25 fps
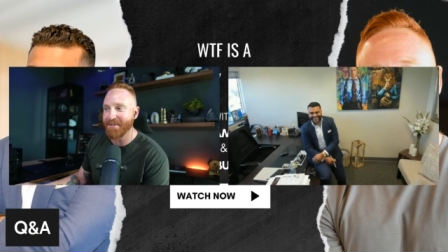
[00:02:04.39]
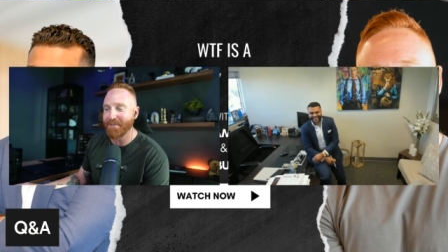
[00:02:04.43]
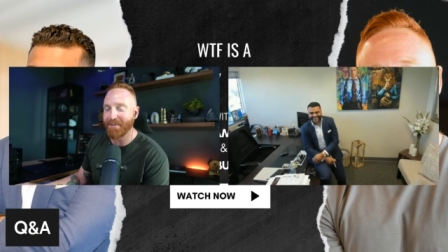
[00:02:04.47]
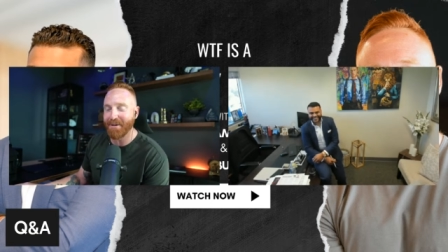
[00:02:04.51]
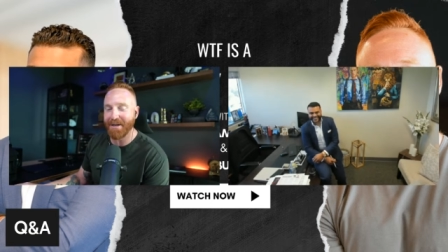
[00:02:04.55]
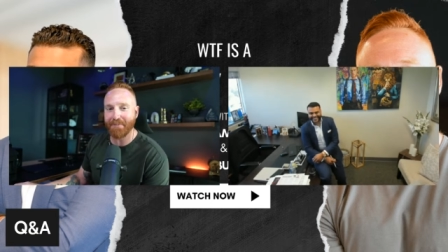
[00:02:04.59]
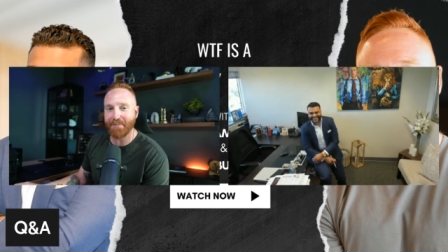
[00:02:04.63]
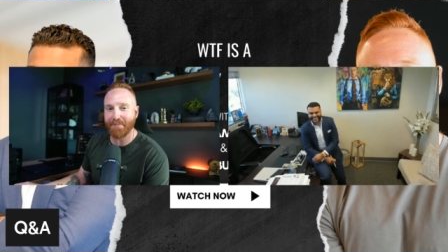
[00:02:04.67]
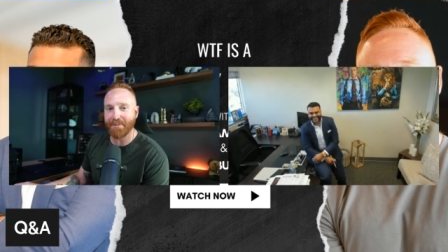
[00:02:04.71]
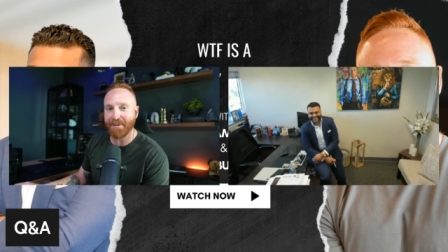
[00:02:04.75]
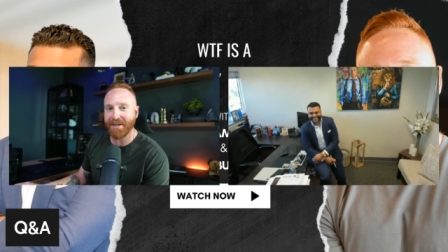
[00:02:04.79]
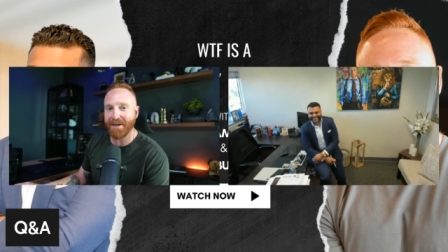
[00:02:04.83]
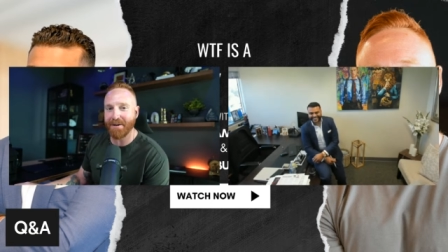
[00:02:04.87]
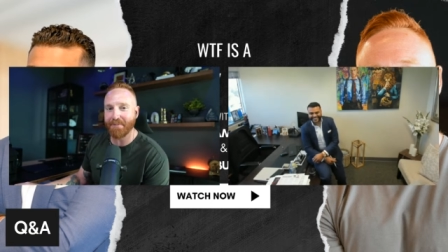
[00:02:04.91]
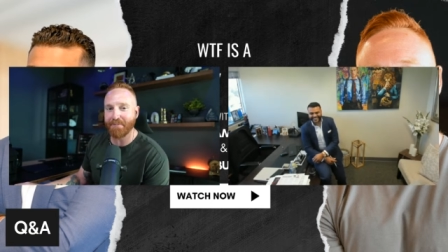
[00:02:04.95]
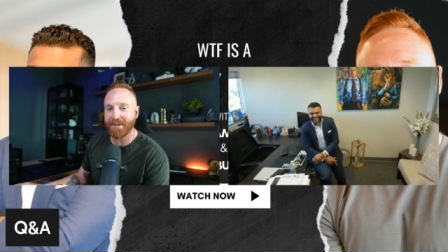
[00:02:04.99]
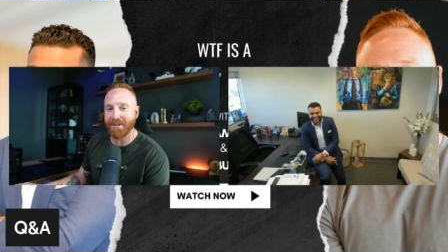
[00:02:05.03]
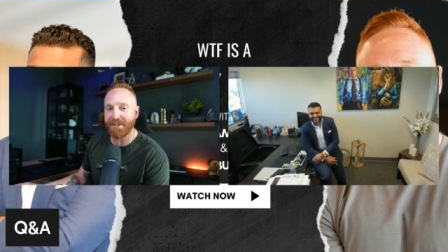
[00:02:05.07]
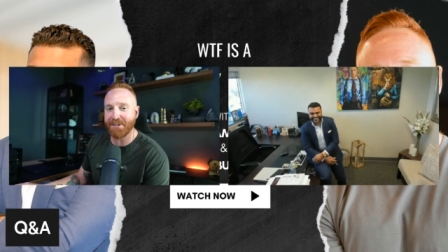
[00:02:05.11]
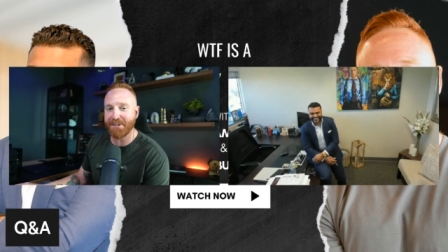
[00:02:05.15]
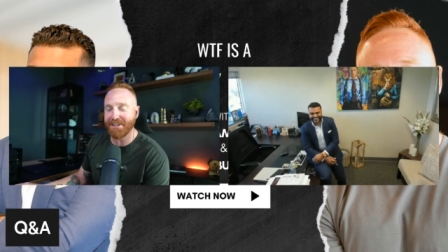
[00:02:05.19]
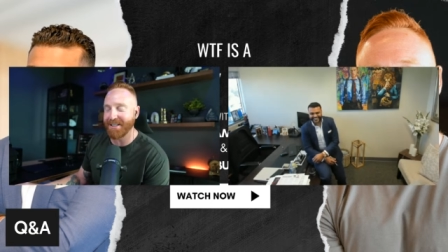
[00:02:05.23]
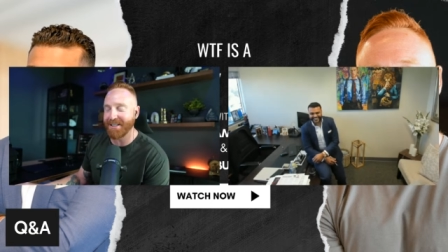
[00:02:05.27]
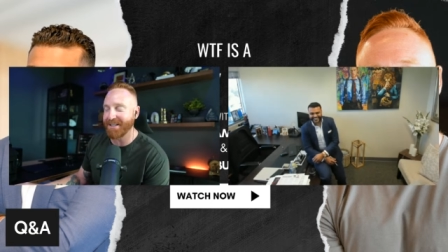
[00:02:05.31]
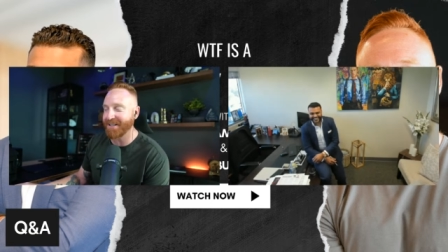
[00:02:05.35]
but I pre-
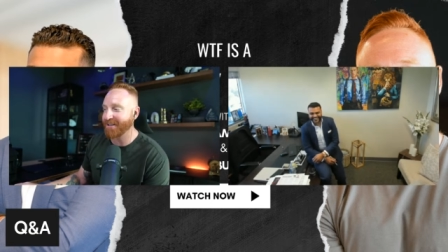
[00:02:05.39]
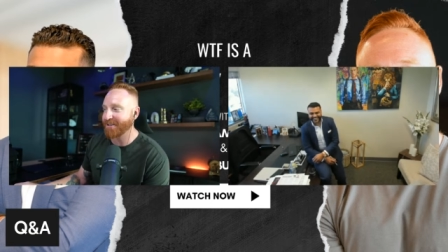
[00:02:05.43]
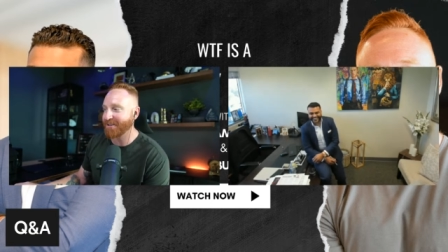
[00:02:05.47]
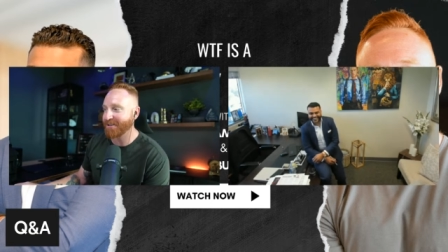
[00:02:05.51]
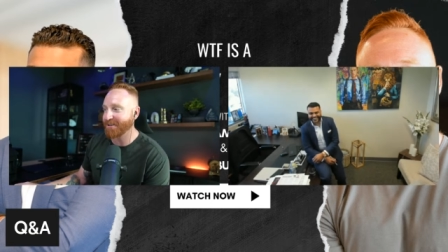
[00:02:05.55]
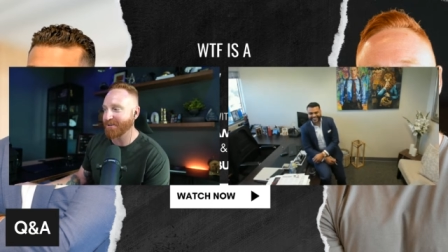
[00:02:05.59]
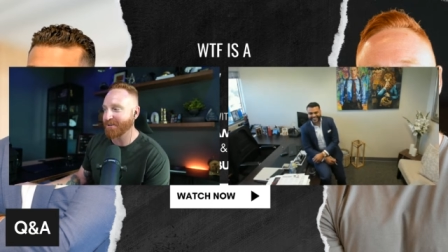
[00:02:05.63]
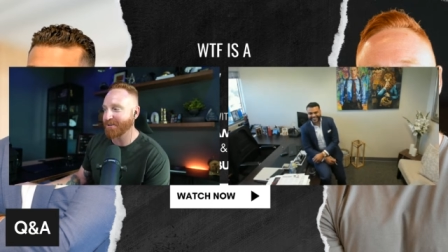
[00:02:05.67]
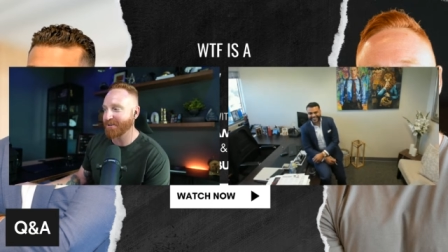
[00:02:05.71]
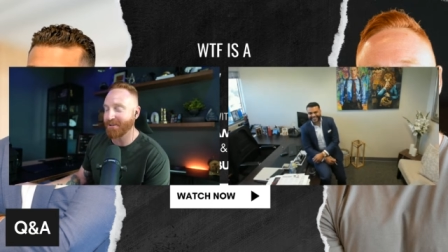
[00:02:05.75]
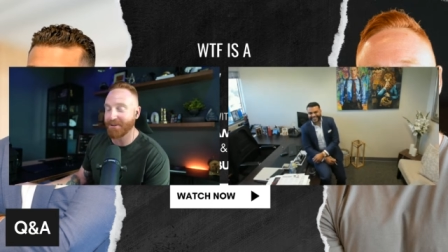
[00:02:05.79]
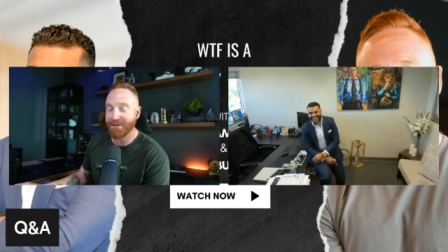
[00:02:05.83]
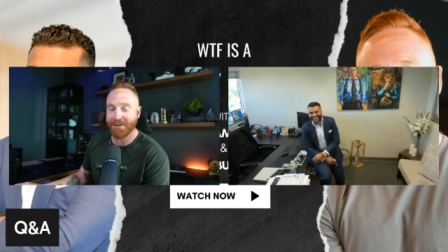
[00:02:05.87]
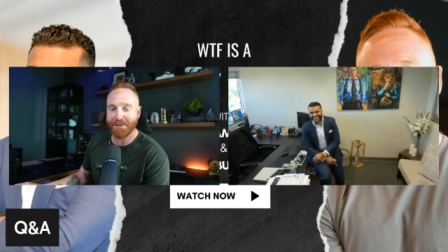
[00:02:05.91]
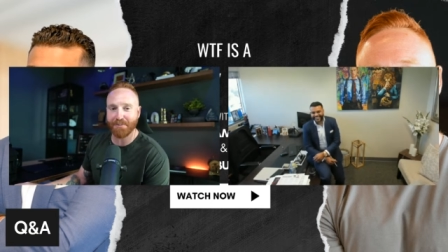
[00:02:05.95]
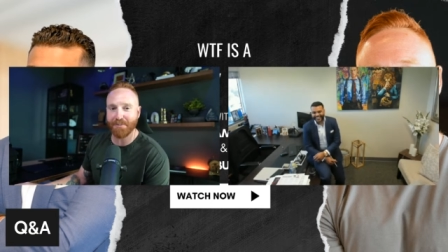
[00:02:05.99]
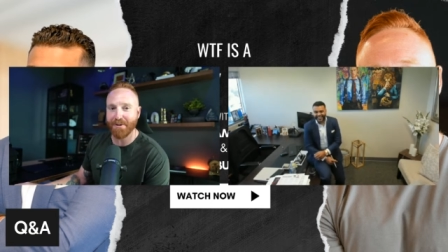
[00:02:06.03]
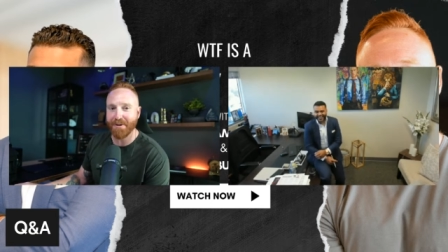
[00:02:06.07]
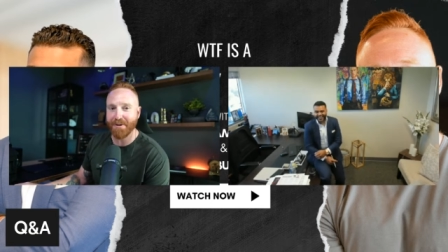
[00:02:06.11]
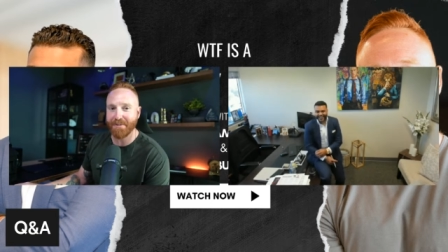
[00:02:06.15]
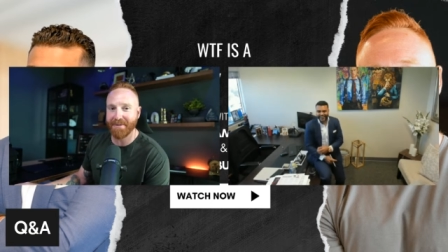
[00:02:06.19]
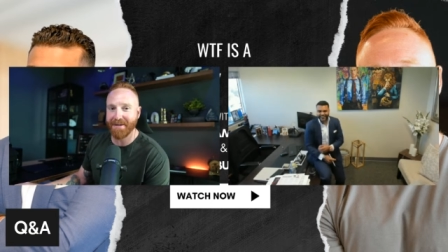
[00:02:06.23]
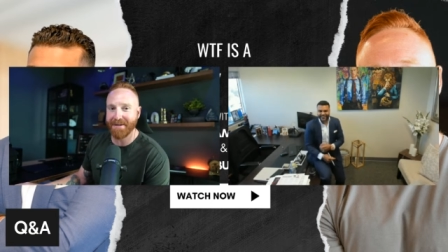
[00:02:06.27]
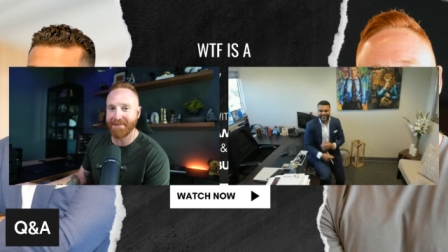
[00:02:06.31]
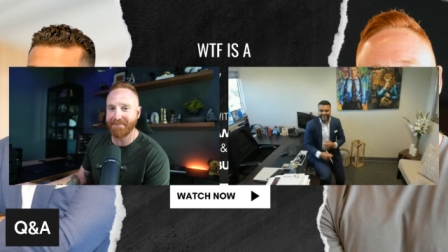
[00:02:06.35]
appreciate your your
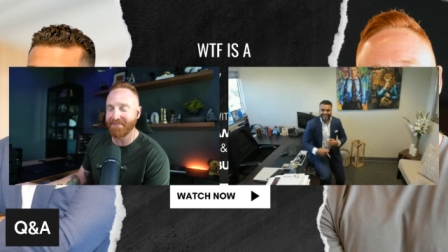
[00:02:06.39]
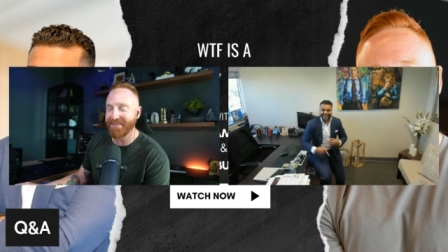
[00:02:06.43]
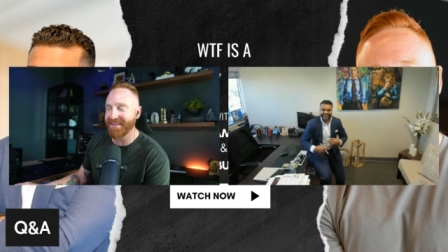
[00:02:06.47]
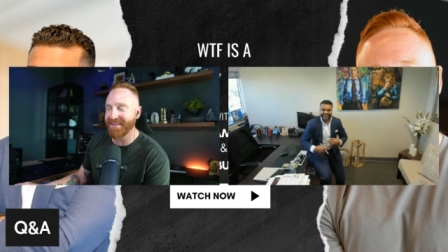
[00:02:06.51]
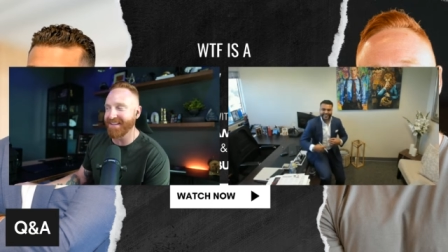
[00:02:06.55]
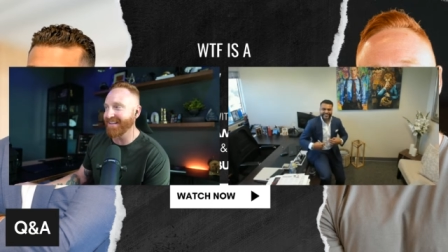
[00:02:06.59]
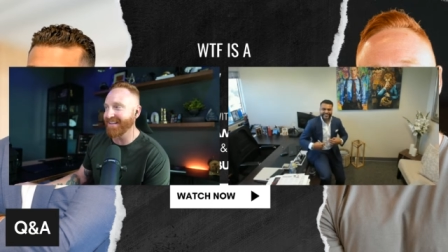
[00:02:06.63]
support. man.